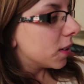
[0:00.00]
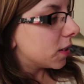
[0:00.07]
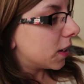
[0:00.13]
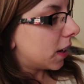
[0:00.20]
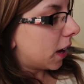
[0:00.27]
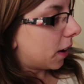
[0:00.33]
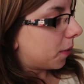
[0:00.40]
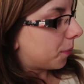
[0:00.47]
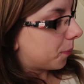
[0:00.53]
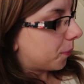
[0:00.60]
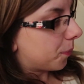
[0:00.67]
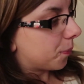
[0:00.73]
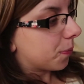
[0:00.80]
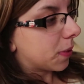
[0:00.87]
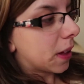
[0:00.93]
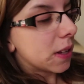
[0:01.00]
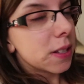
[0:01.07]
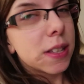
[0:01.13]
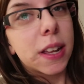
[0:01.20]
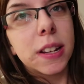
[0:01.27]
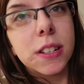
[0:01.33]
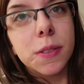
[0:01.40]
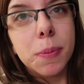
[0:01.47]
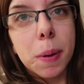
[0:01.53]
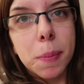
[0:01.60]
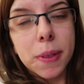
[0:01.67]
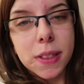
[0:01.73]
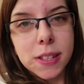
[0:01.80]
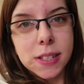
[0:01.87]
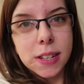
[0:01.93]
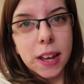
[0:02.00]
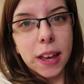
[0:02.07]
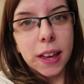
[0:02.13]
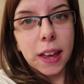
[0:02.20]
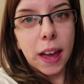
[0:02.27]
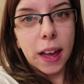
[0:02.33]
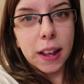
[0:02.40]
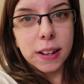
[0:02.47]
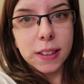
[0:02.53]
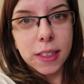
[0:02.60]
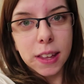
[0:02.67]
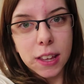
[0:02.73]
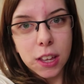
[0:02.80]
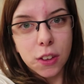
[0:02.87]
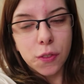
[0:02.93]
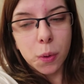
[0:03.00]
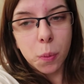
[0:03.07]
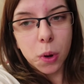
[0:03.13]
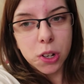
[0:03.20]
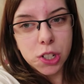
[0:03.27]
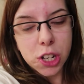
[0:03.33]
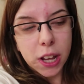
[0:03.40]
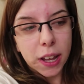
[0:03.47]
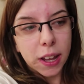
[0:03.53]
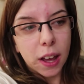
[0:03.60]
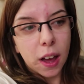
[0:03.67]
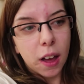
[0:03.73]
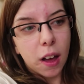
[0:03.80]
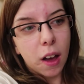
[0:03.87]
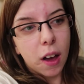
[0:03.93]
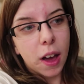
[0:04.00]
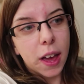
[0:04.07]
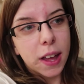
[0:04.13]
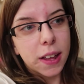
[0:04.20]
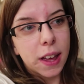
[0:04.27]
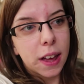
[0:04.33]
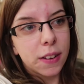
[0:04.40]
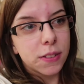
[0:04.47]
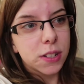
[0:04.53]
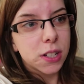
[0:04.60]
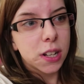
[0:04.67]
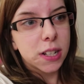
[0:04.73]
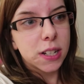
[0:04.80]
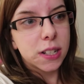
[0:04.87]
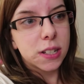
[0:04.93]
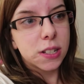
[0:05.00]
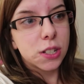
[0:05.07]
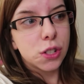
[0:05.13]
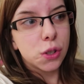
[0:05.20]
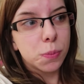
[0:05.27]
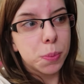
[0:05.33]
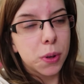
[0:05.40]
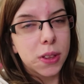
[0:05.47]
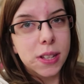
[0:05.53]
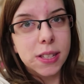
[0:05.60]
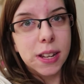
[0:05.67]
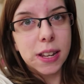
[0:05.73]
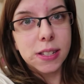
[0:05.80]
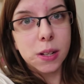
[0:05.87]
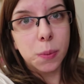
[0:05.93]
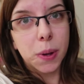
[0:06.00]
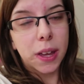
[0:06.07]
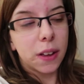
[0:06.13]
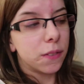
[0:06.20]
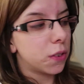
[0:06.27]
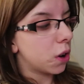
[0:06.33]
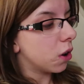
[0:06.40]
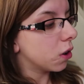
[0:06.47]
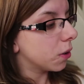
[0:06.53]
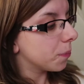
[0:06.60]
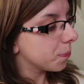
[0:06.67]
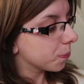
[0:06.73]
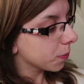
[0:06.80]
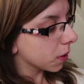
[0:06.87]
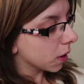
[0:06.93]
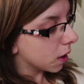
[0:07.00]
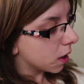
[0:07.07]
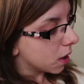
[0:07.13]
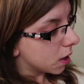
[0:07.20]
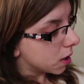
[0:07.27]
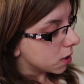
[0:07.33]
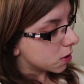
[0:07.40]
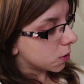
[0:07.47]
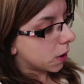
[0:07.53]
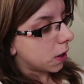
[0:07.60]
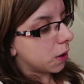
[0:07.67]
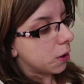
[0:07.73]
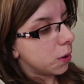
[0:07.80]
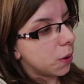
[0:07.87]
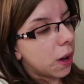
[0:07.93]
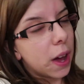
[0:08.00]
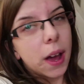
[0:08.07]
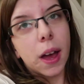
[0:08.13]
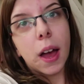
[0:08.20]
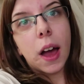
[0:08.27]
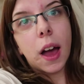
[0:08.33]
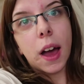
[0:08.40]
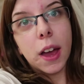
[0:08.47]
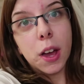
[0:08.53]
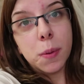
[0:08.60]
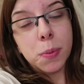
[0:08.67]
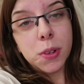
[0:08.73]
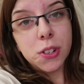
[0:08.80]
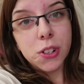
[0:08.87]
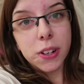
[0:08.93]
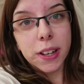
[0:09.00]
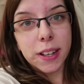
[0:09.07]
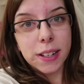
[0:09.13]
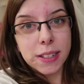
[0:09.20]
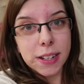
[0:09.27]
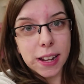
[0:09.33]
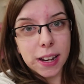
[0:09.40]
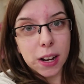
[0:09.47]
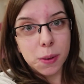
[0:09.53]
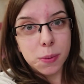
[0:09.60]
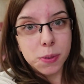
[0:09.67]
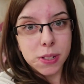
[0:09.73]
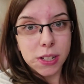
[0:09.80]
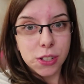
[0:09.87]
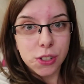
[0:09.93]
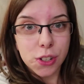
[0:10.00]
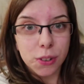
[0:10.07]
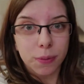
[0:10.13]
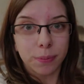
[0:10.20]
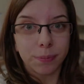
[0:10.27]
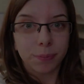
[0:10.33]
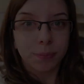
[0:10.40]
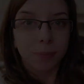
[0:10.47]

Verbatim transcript: So yeah, that's the end of my Mother's Day, and thank you for watching. I have decided to put this as a weekend vlog, so I hope you enjoy it, and I will see you soon.